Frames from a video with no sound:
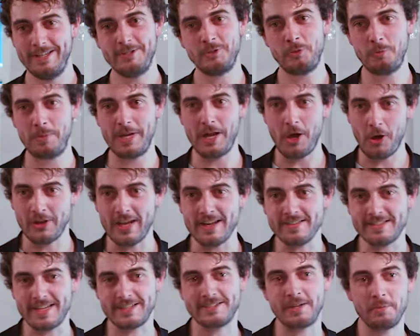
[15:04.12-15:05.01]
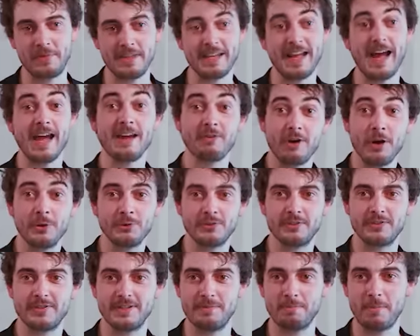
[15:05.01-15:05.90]
To be honest, that's something I
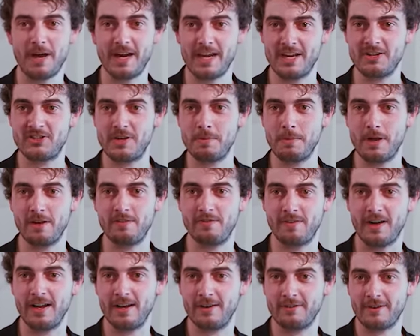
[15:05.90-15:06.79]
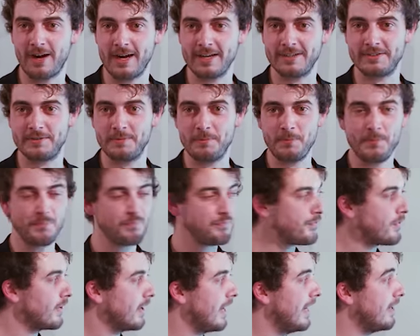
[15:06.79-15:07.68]
wrote in my HTML file, right?
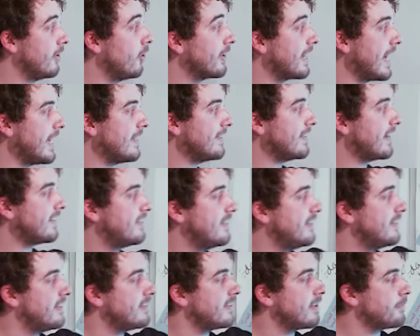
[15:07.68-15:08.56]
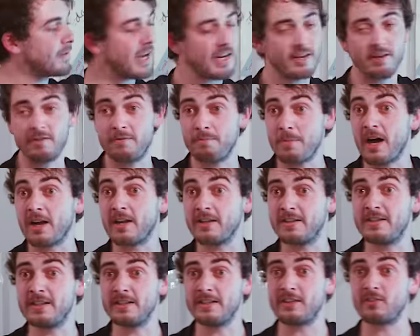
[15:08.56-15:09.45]
And again, this is some kind of
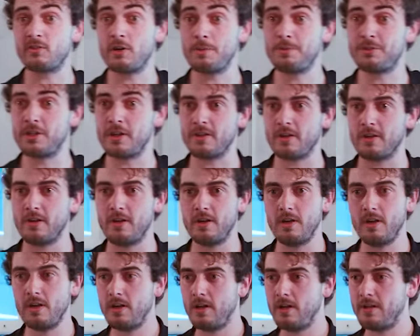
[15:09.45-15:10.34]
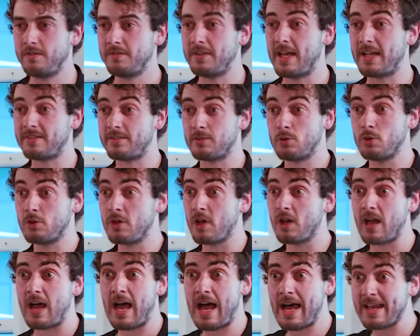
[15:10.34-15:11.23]
marketing description that
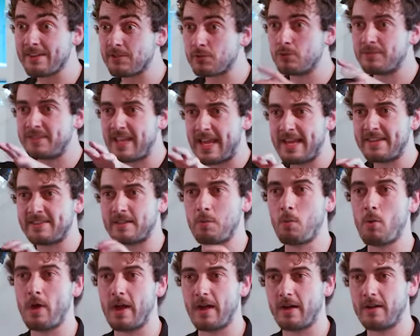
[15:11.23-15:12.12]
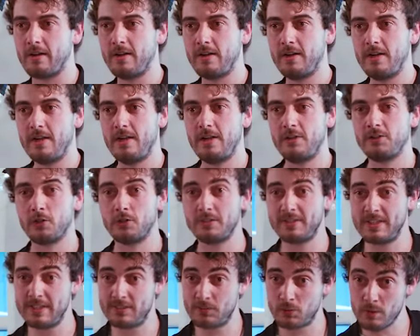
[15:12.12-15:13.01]
Google has to take somewhere. So
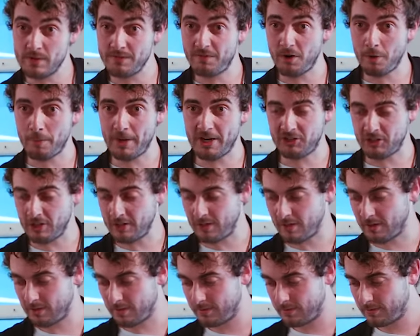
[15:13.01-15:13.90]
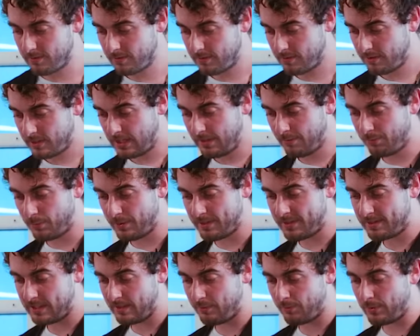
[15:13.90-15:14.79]
these two information,
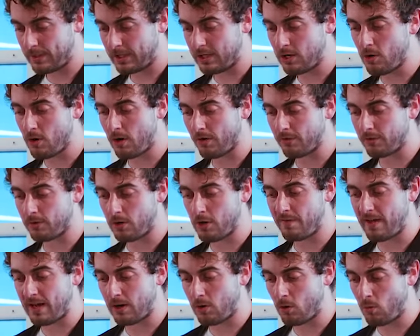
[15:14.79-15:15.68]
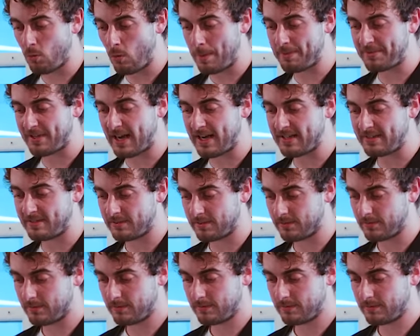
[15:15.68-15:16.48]
if we go on Le Wagon website